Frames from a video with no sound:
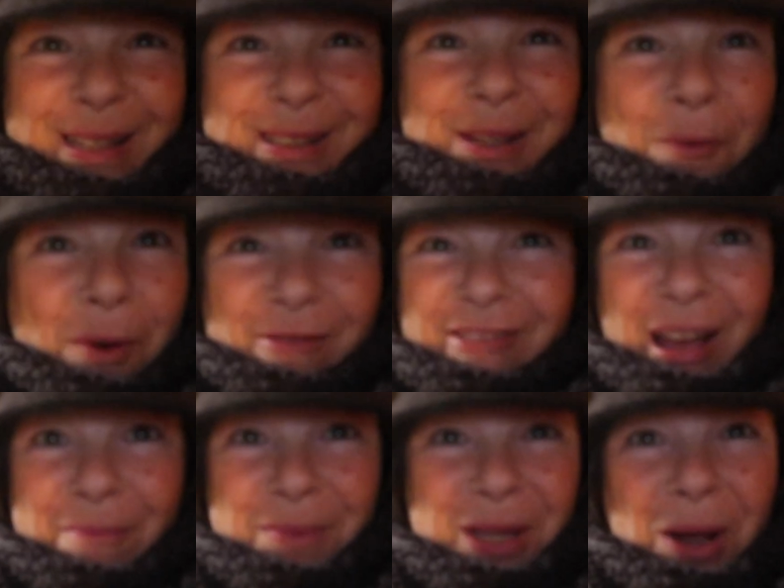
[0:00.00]
So we're
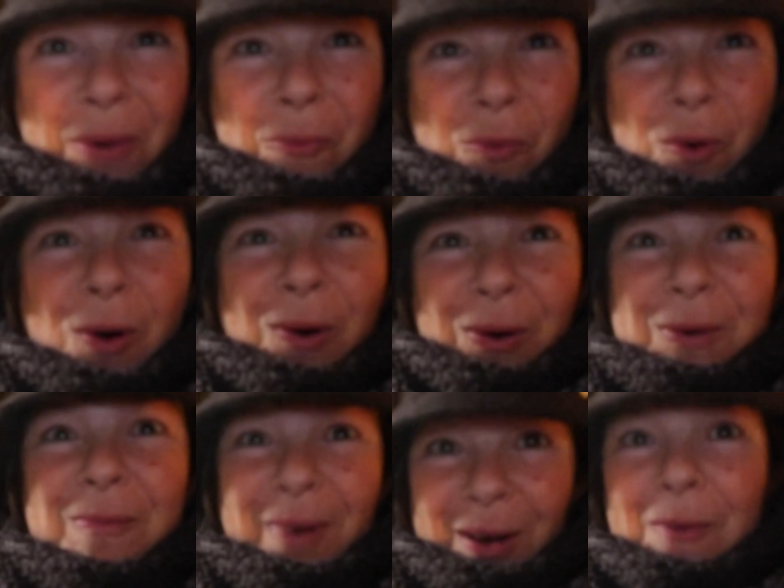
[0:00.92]
wrapped up
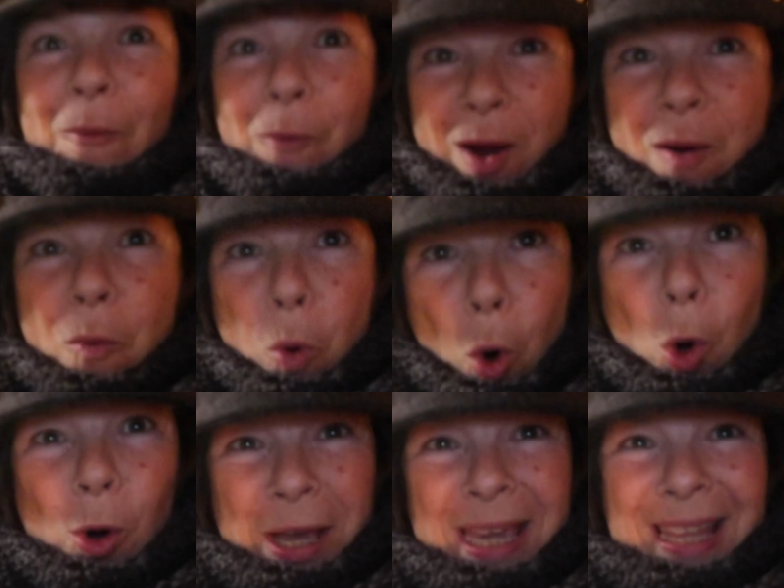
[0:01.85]
warm. We're
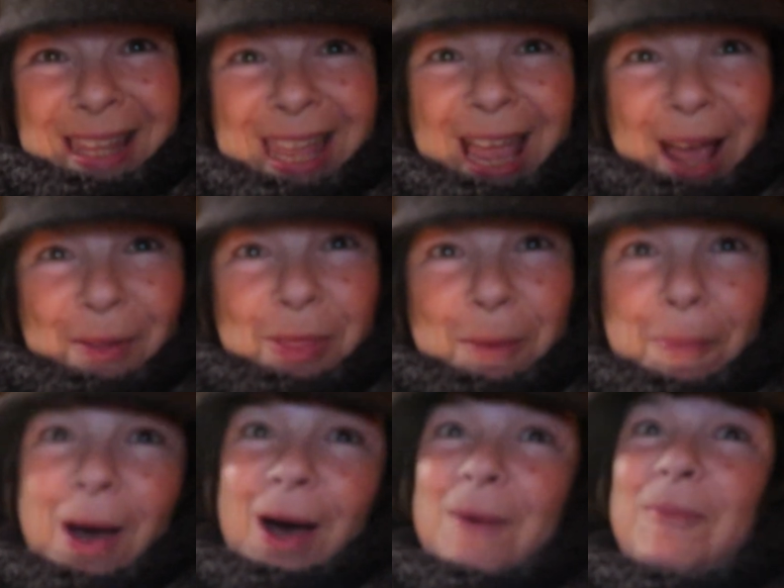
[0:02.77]
walking down the
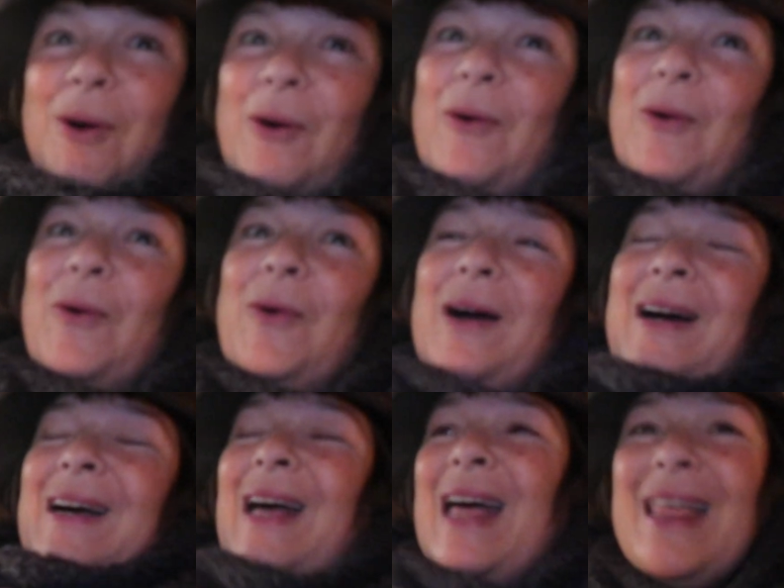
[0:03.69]
pub.
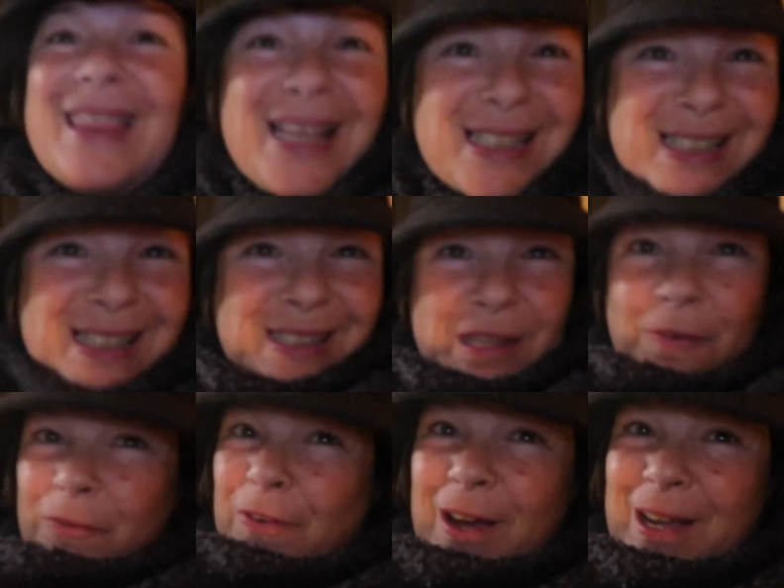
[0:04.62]
Oh, this is the
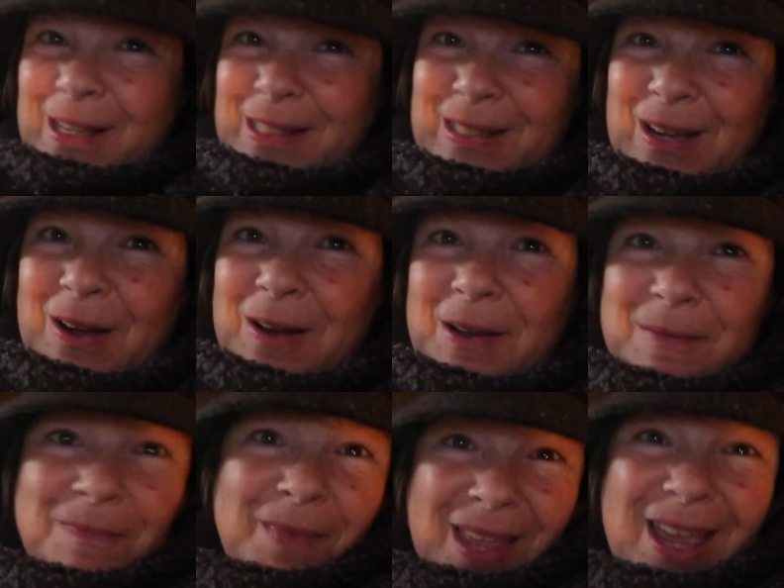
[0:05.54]
first
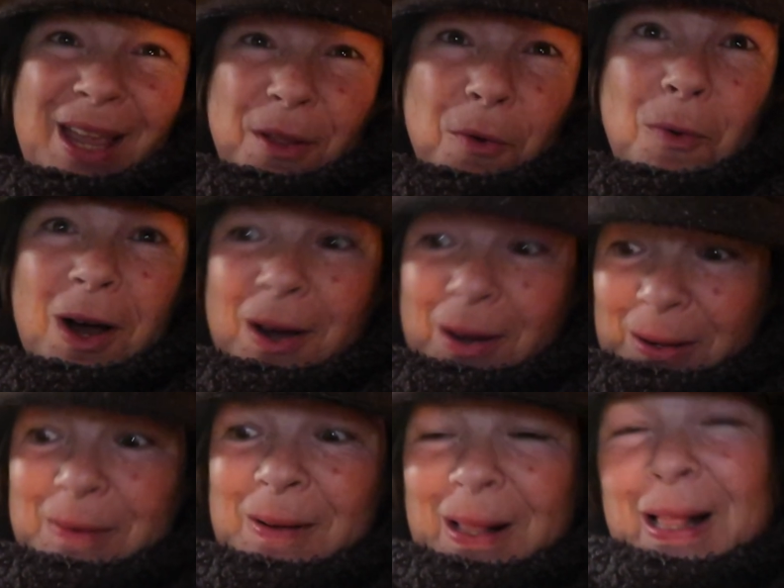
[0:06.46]
time in a
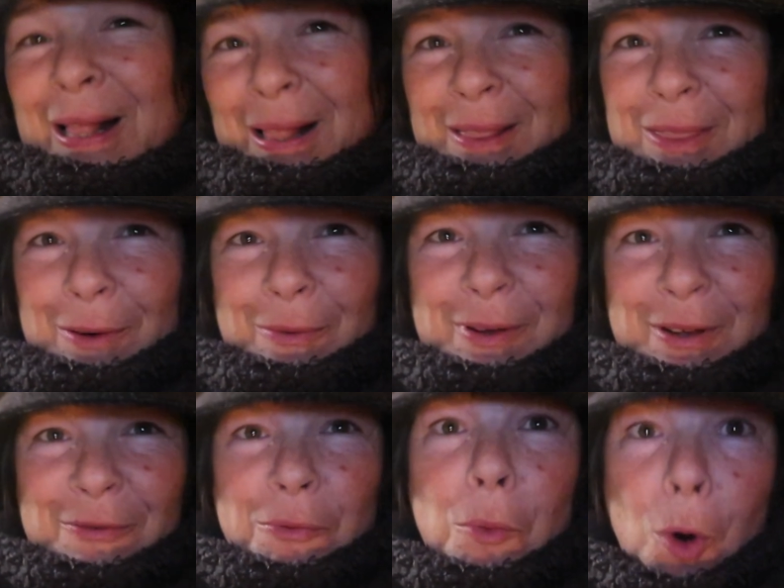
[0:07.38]
while that
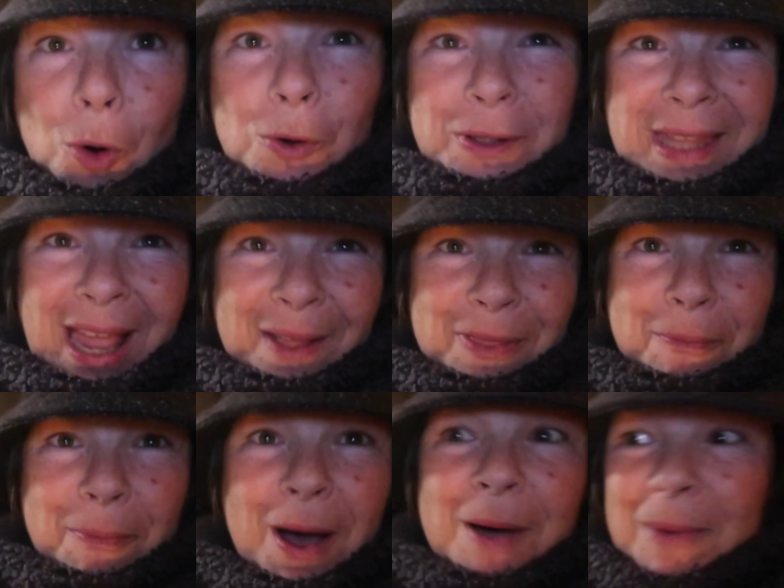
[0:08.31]
we've walked down
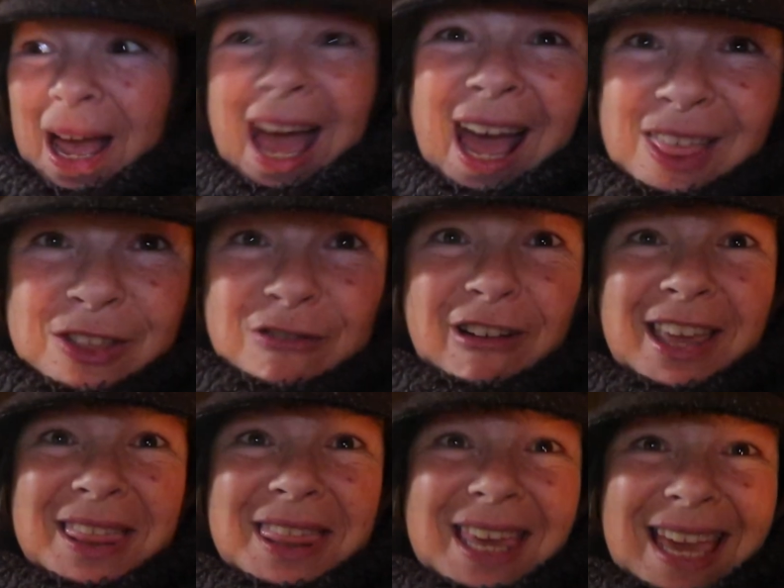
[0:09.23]
the pub. And the
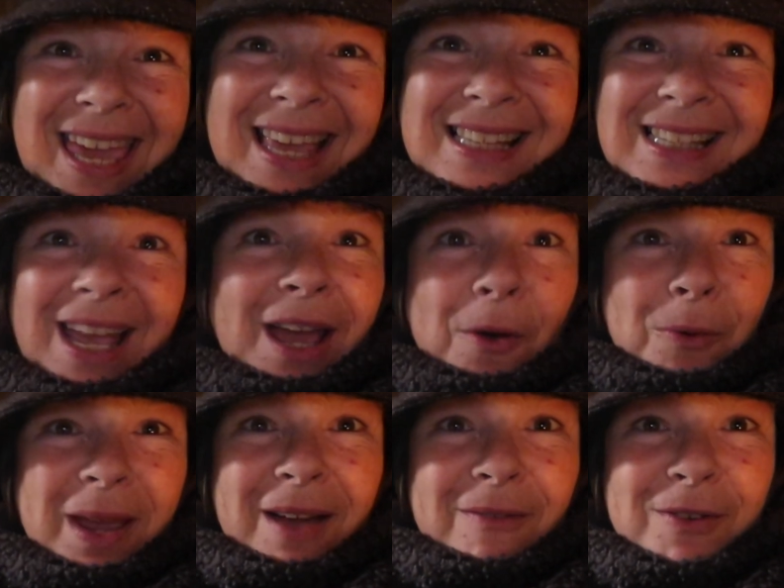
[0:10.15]
great thing is,
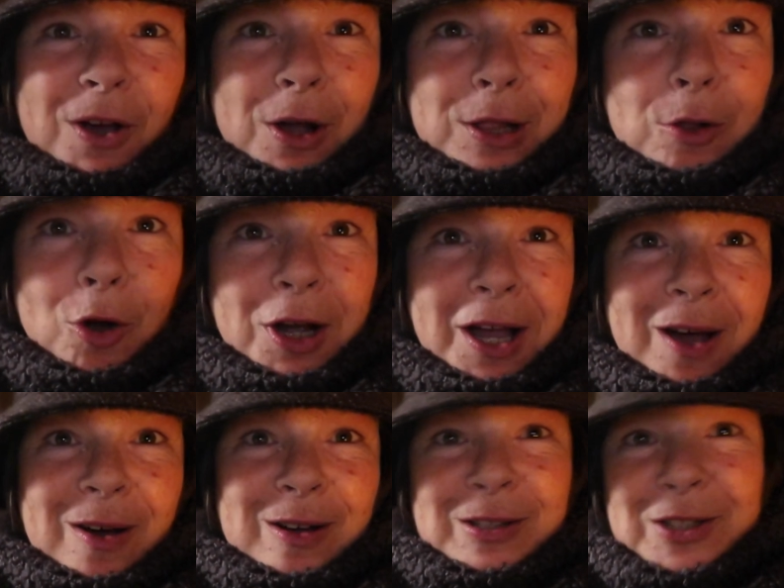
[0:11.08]
we haven't got a long
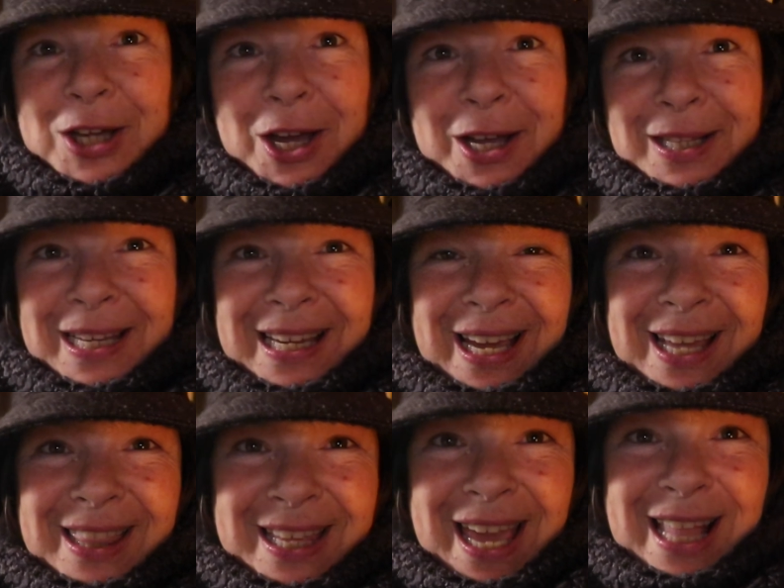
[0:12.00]
car journey
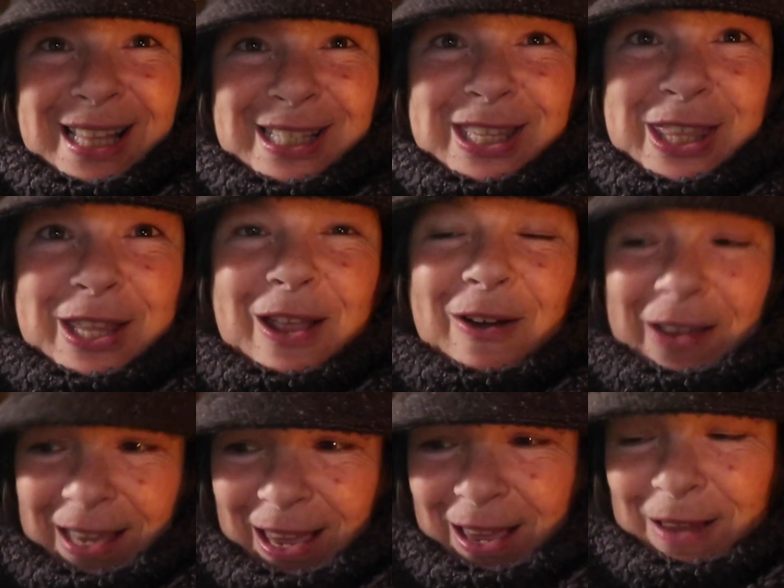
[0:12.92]
at the end of the
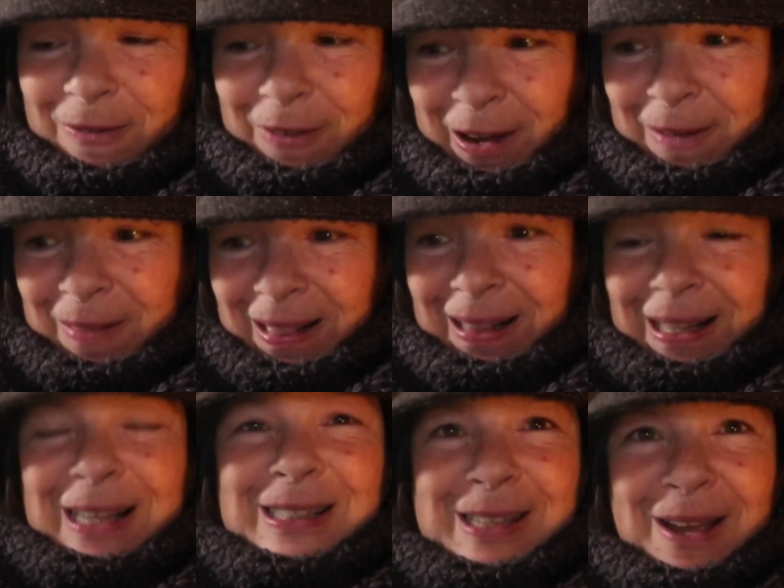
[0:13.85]
night either.
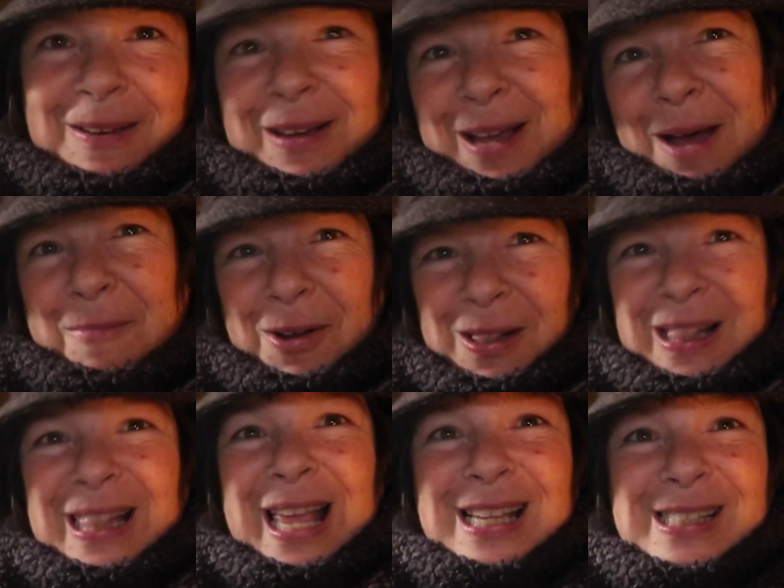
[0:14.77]
So come
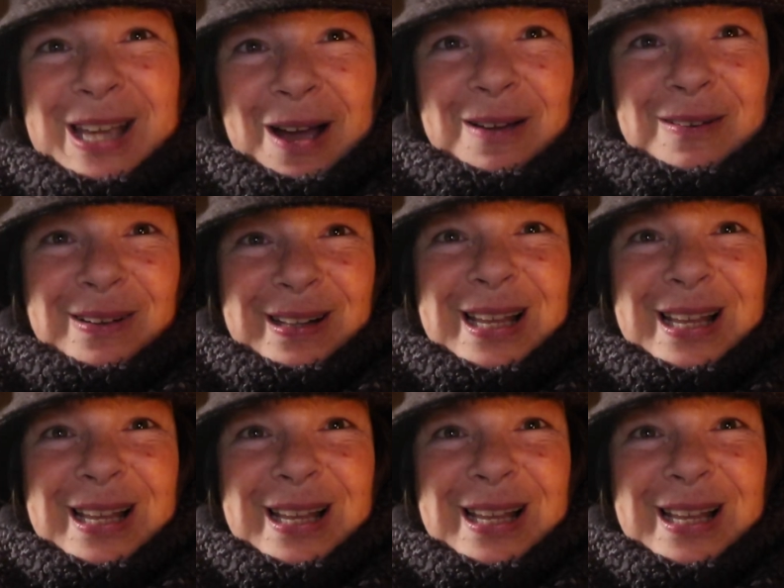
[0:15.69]
on, let's go.